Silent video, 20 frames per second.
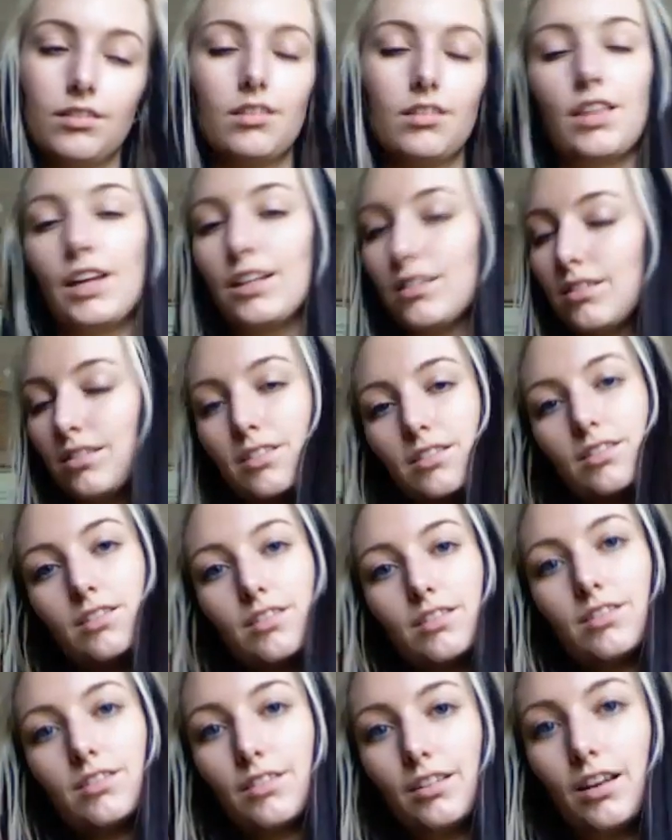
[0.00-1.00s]

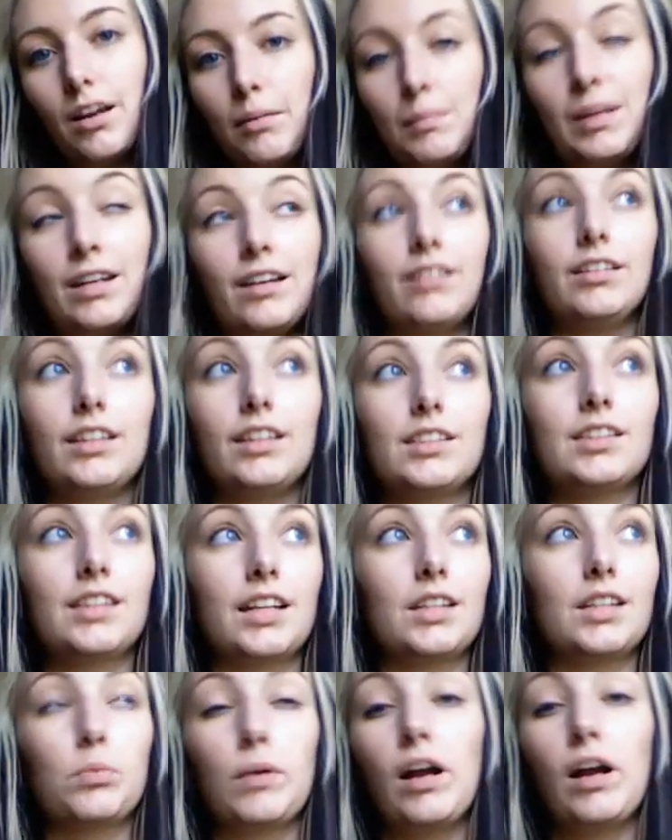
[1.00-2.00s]
I mean, at least
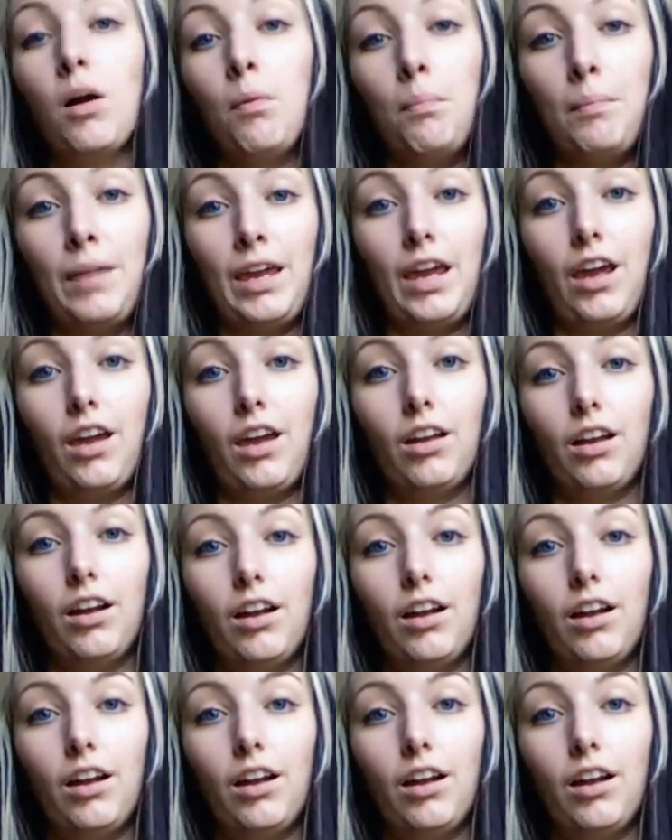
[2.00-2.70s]
that's what helped me.